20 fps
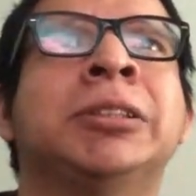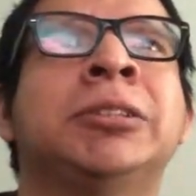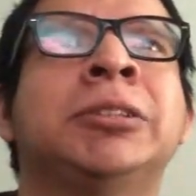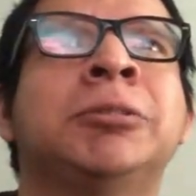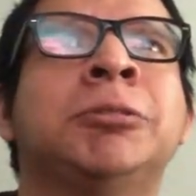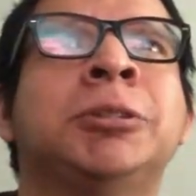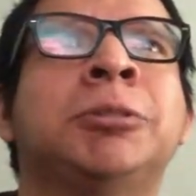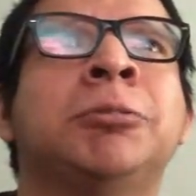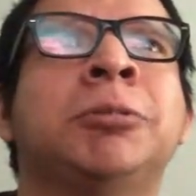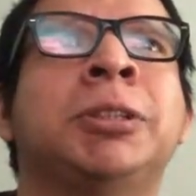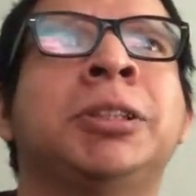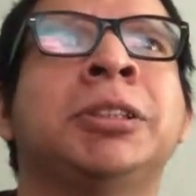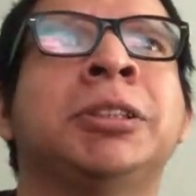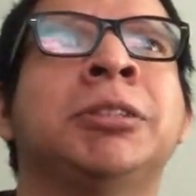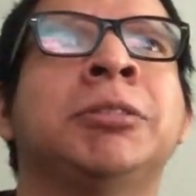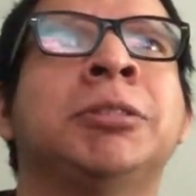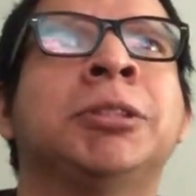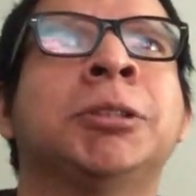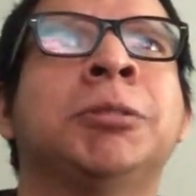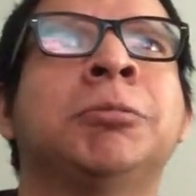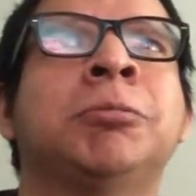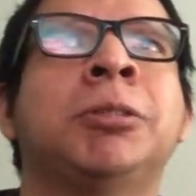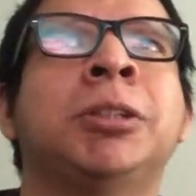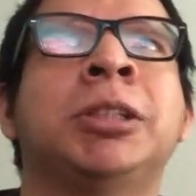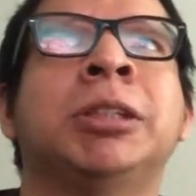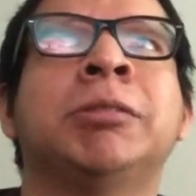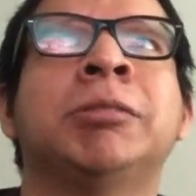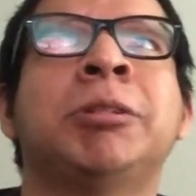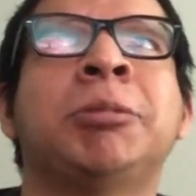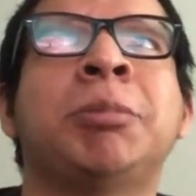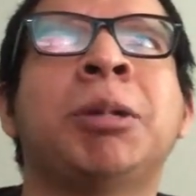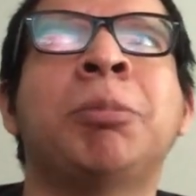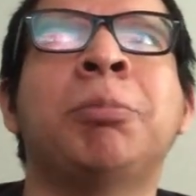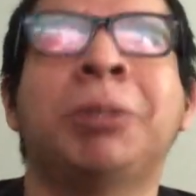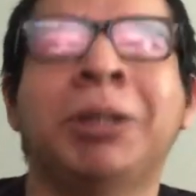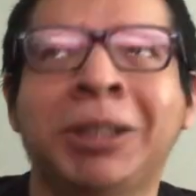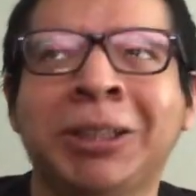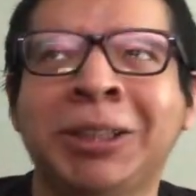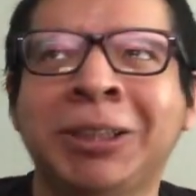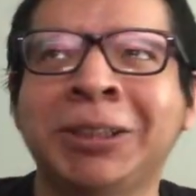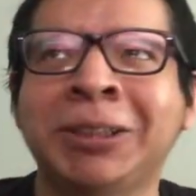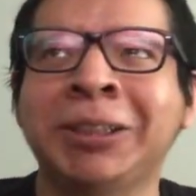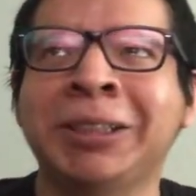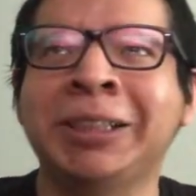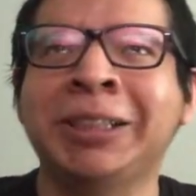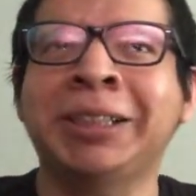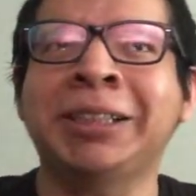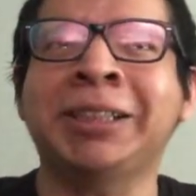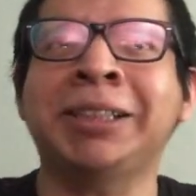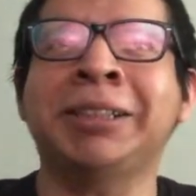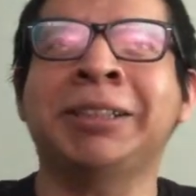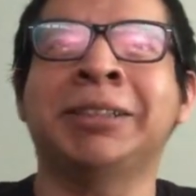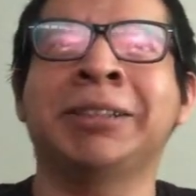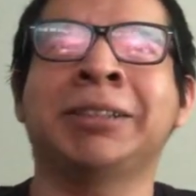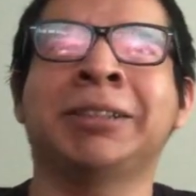Do what you want with my body.